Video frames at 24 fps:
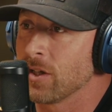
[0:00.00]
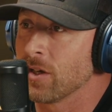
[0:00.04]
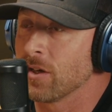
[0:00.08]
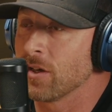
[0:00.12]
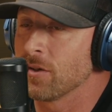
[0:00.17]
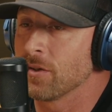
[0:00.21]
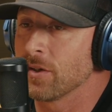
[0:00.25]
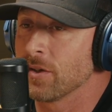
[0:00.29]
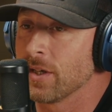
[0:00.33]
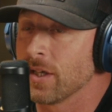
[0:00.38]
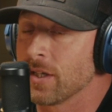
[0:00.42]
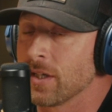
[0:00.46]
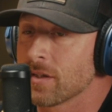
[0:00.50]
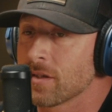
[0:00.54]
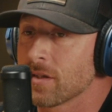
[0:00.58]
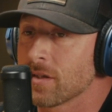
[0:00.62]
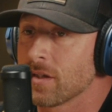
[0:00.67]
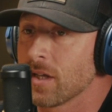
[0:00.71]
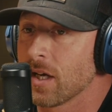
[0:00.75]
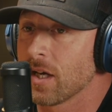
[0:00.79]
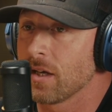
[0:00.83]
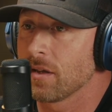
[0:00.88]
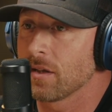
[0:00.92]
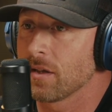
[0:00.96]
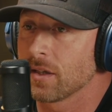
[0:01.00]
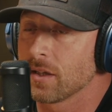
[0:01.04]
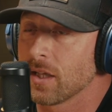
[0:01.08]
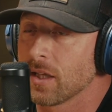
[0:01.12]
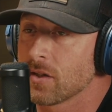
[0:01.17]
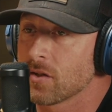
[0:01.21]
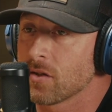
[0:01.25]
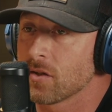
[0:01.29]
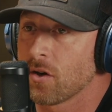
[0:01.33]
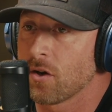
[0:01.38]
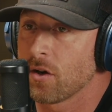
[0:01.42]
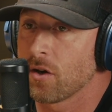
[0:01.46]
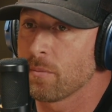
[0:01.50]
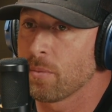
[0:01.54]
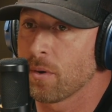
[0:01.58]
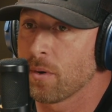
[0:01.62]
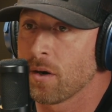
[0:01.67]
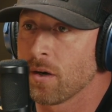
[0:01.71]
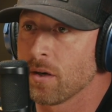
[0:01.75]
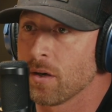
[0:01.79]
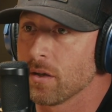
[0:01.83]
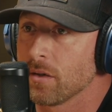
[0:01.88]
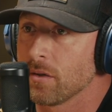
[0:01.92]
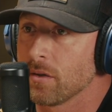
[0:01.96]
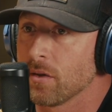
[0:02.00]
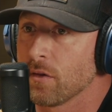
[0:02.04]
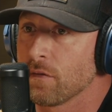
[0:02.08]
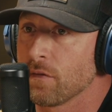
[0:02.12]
And I think that's the hard part.